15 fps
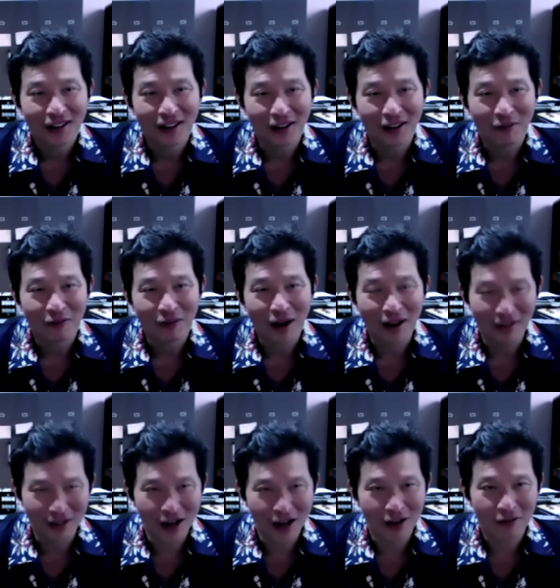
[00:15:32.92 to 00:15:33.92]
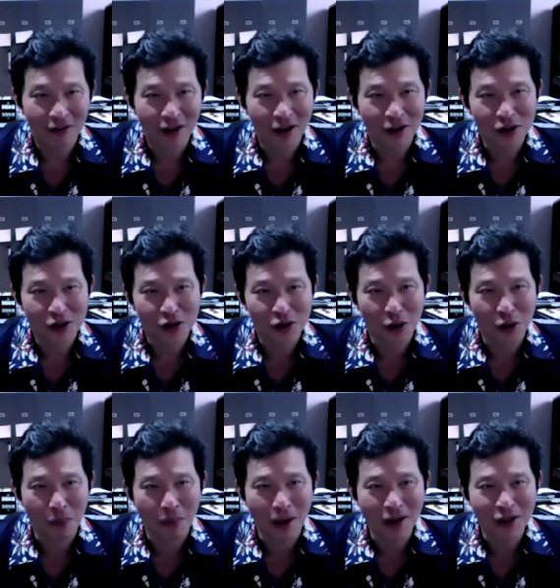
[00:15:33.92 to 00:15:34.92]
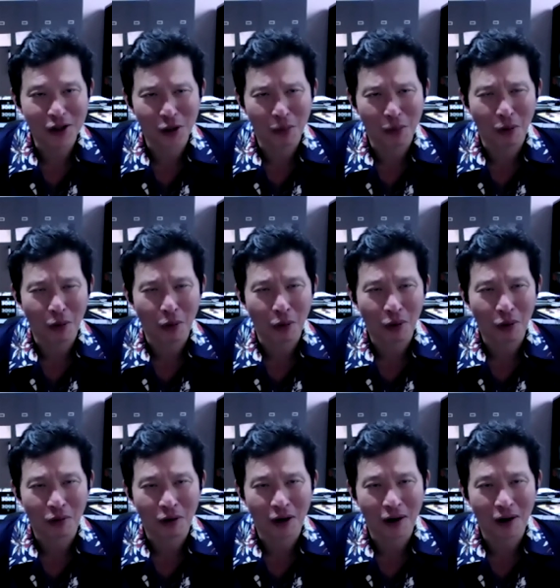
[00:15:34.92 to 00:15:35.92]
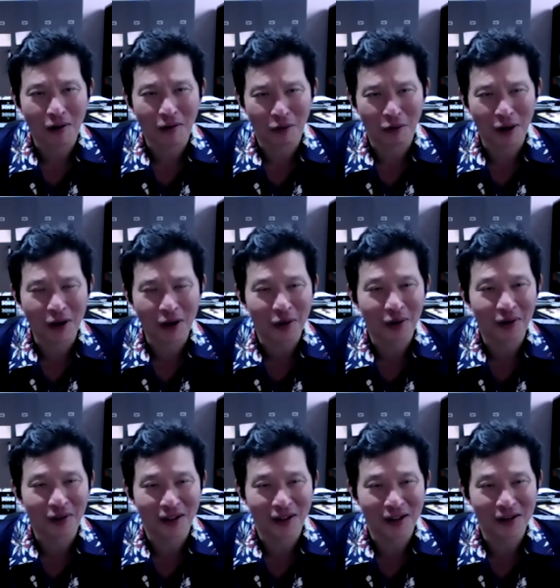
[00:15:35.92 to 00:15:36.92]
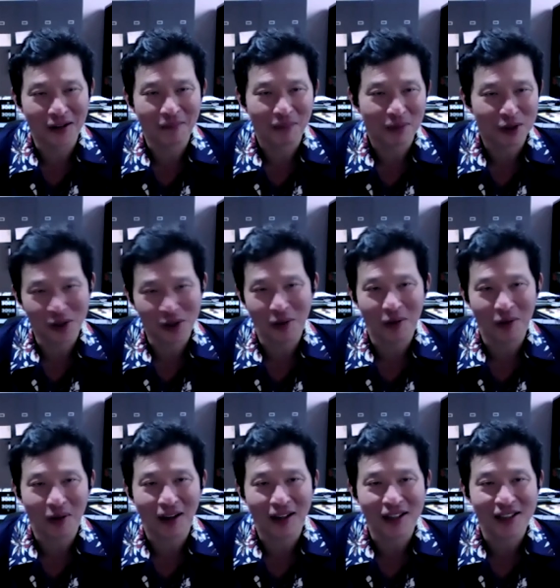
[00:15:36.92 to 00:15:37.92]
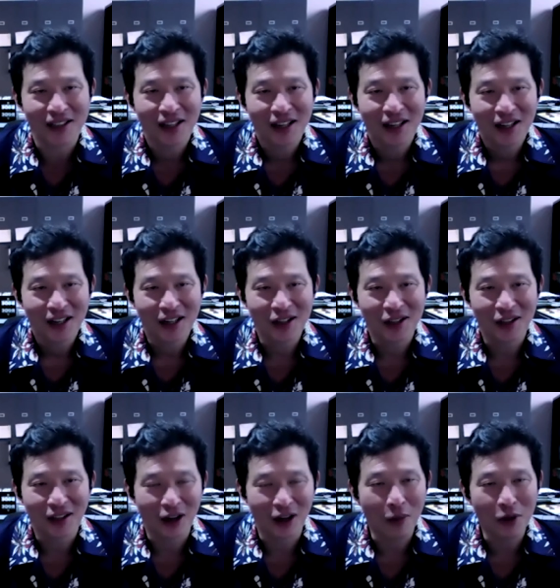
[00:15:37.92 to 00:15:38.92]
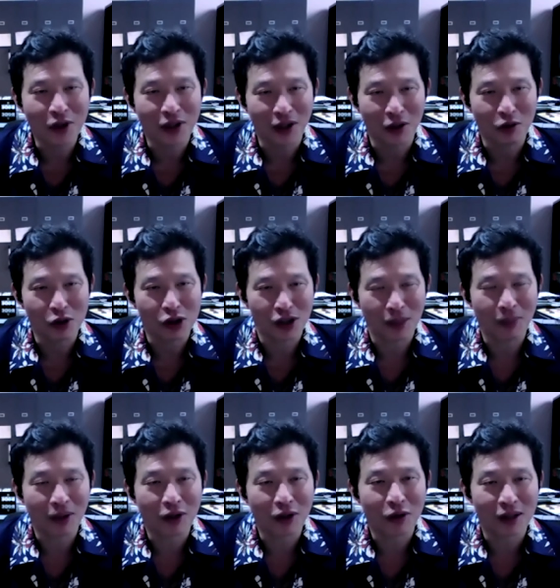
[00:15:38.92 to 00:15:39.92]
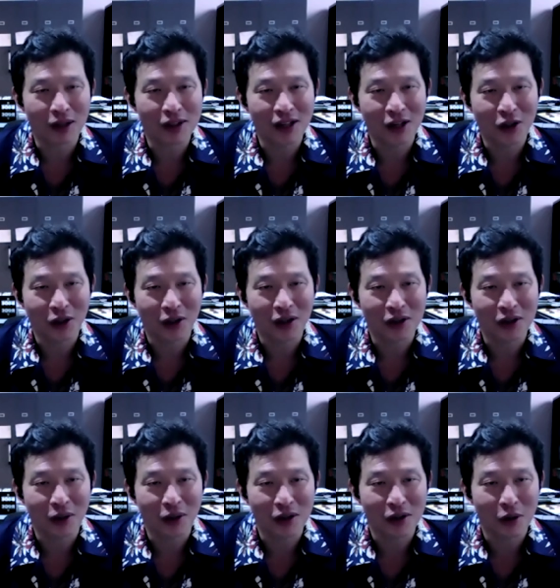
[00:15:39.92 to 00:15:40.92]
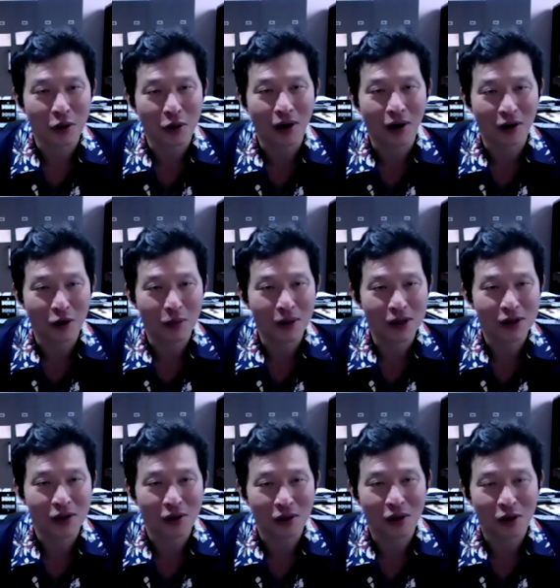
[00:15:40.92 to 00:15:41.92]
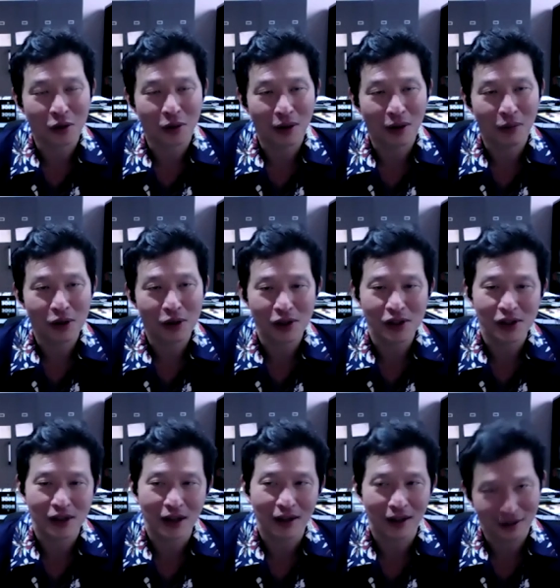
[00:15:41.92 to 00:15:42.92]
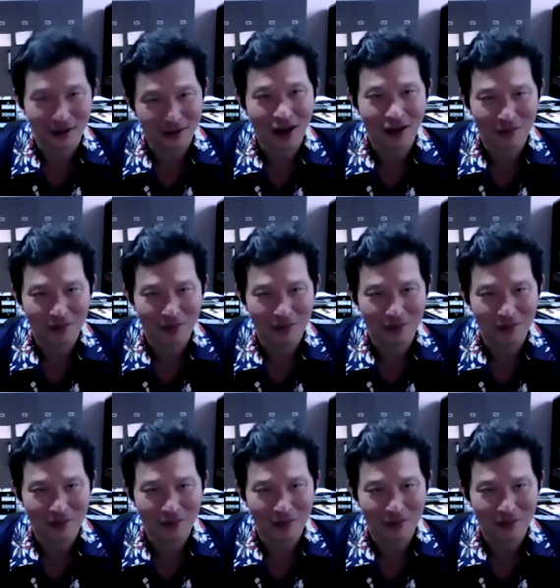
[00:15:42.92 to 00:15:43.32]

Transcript: like no, I love not. a, su- a super cr- wrinkled linen suit, right? Because it's hmm. like almost like you just slept in the train station because you got so drunk and you missed the train, which incidentally